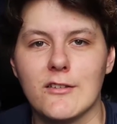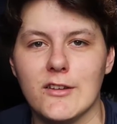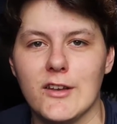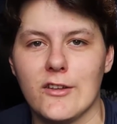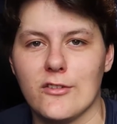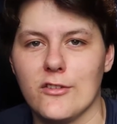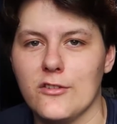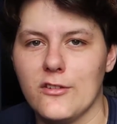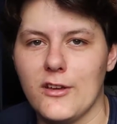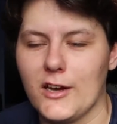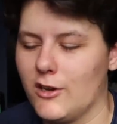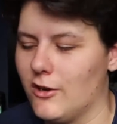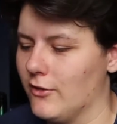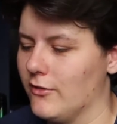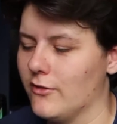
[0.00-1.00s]

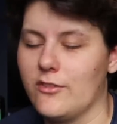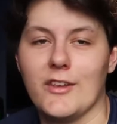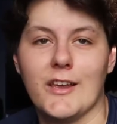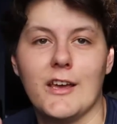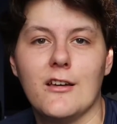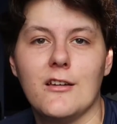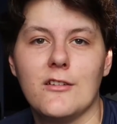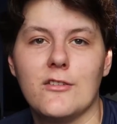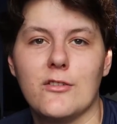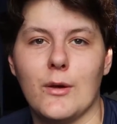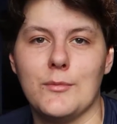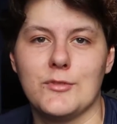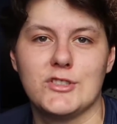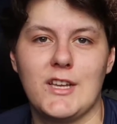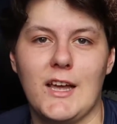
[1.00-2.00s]
I can't see it.
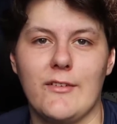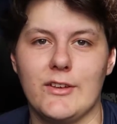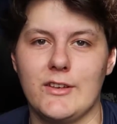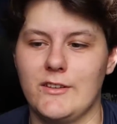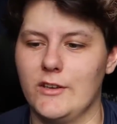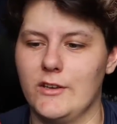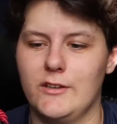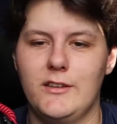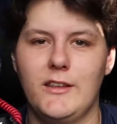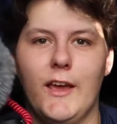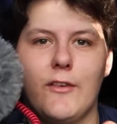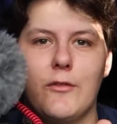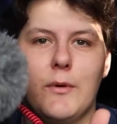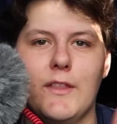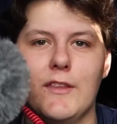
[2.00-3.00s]
So I'm just having to
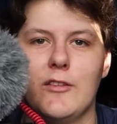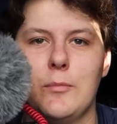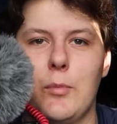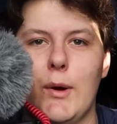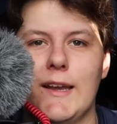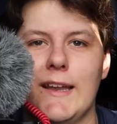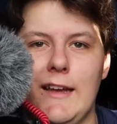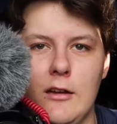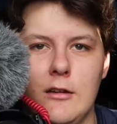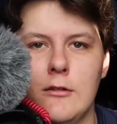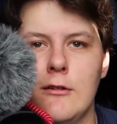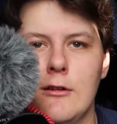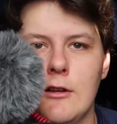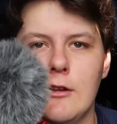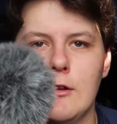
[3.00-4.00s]
guess where this is pointing.
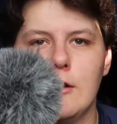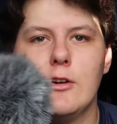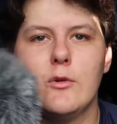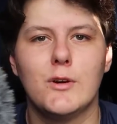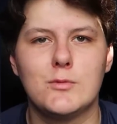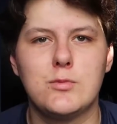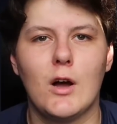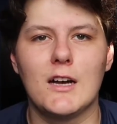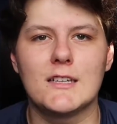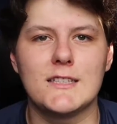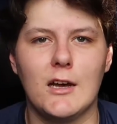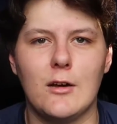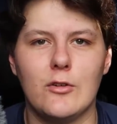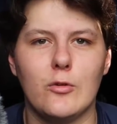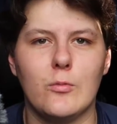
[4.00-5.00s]
Which
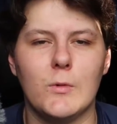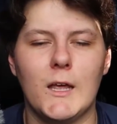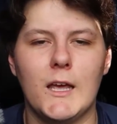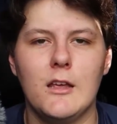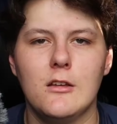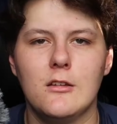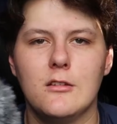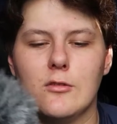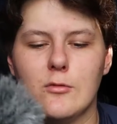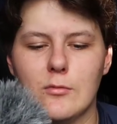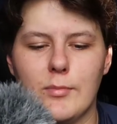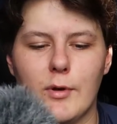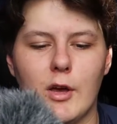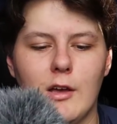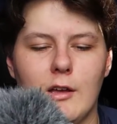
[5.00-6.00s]
works out normally,
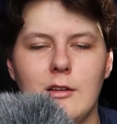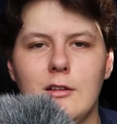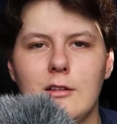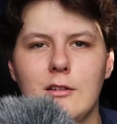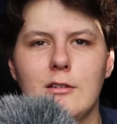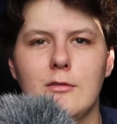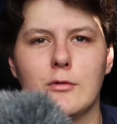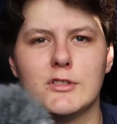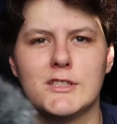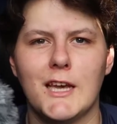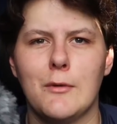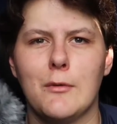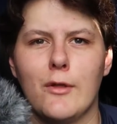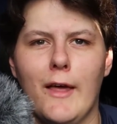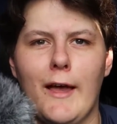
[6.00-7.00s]
but we'll see
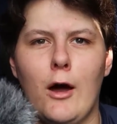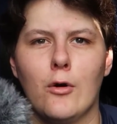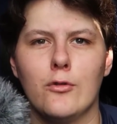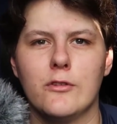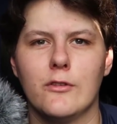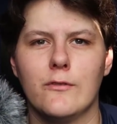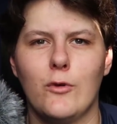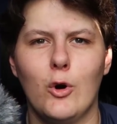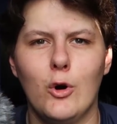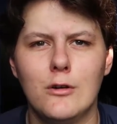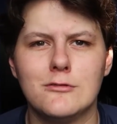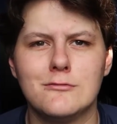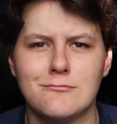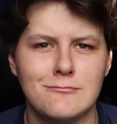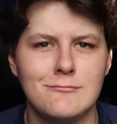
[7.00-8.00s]
how well that holds on for.
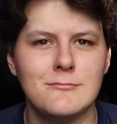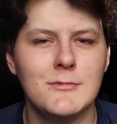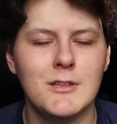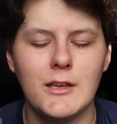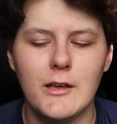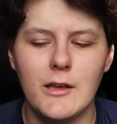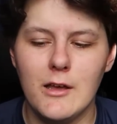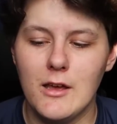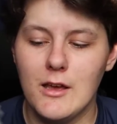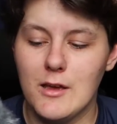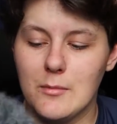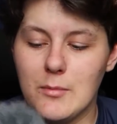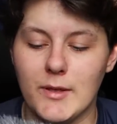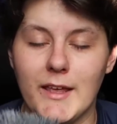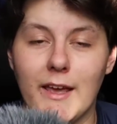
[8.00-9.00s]

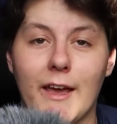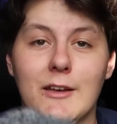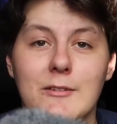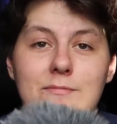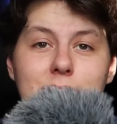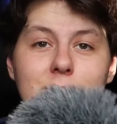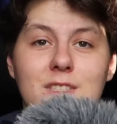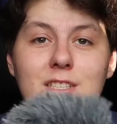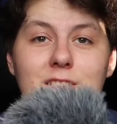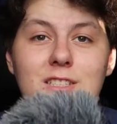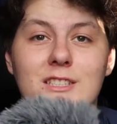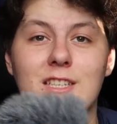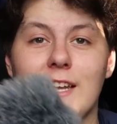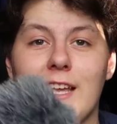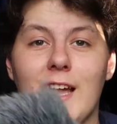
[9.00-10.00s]
But yeah, it's
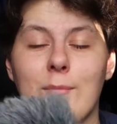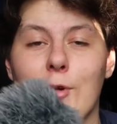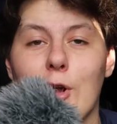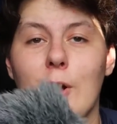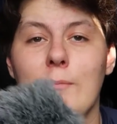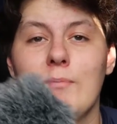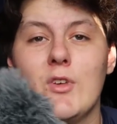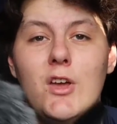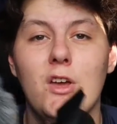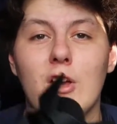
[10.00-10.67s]
a sick camera.